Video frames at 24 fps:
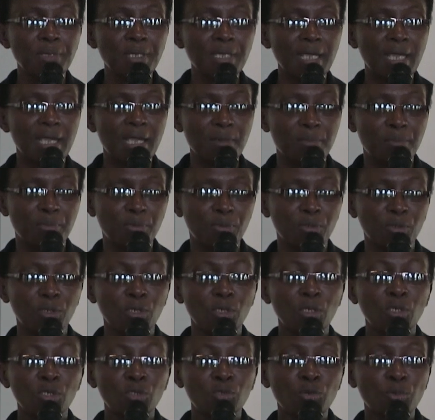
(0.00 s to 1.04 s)
be able
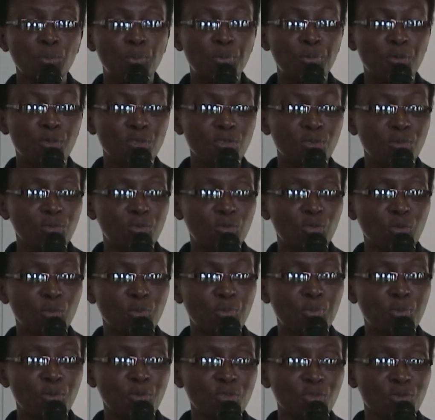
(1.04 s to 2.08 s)
to
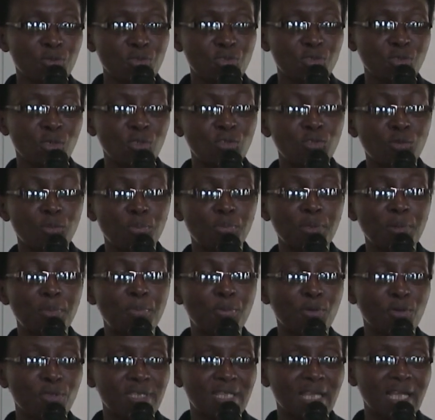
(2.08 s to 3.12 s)
produce or to be
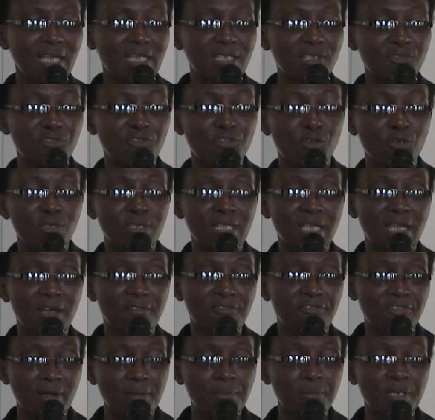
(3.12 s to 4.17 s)
productive for their
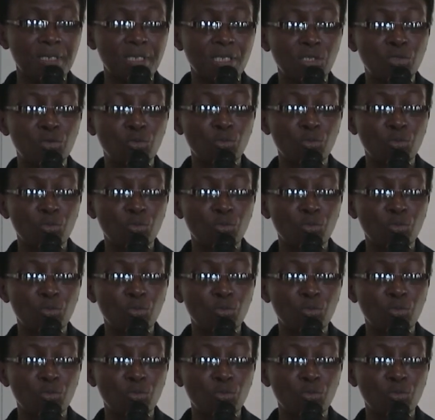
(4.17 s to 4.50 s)
family,